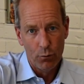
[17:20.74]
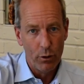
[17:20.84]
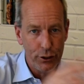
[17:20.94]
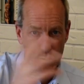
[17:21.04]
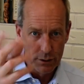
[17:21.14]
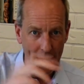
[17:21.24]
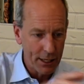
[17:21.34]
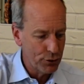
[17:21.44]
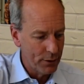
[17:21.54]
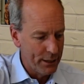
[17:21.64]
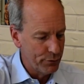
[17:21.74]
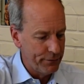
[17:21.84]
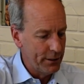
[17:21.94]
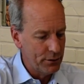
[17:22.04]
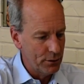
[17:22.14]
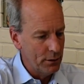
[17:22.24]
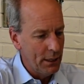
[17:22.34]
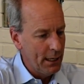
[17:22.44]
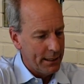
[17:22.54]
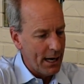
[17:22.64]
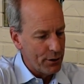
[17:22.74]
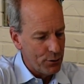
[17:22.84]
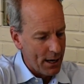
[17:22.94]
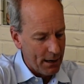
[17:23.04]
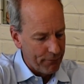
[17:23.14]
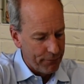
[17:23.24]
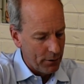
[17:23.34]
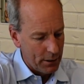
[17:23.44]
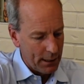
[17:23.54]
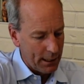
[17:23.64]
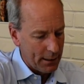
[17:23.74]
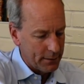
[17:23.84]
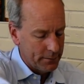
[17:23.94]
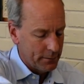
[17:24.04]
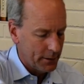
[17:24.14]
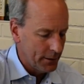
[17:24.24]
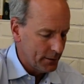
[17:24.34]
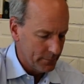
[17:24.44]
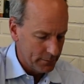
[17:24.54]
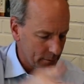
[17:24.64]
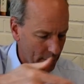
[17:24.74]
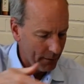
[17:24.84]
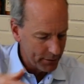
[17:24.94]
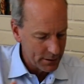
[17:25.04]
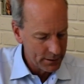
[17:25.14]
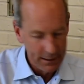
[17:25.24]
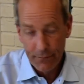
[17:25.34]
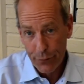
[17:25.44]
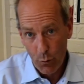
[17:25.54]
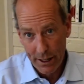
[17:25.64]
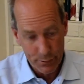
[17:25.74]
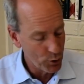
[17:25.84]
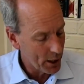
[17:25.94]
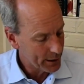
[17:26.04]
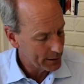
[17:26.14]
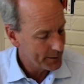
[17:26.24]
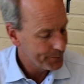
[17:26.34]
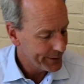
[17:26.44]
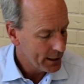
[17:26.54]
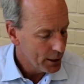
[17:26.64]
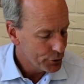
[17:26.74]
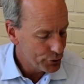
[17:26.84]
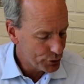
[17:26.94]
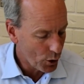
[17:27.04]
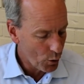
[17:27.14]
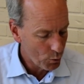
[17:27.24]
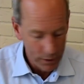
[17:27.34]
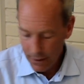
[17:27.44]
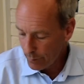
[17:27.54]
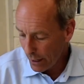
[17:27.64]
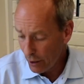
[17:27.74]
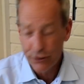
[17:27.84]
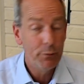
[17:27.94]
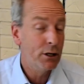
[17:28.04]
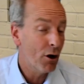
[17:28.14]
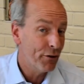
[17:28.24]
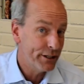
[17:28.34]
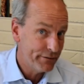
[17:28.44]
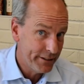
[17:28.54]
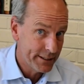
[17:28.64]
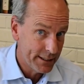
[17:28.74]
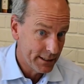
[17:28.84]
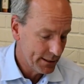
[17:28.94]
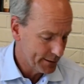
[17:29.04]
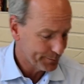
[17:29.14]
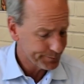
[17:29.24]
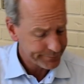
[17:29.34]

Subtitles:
when you relax your anal sphincter, now you have obviously the waste product. So in biology, we call this feces.